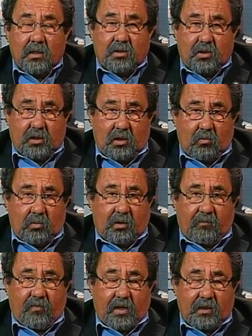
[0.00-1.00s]
to deal with the
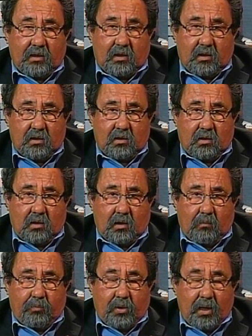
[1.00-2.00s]
fact that
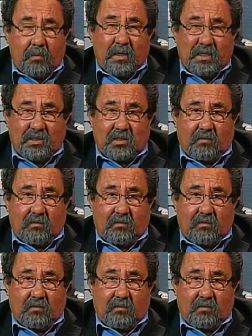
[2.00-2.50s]
the preeminence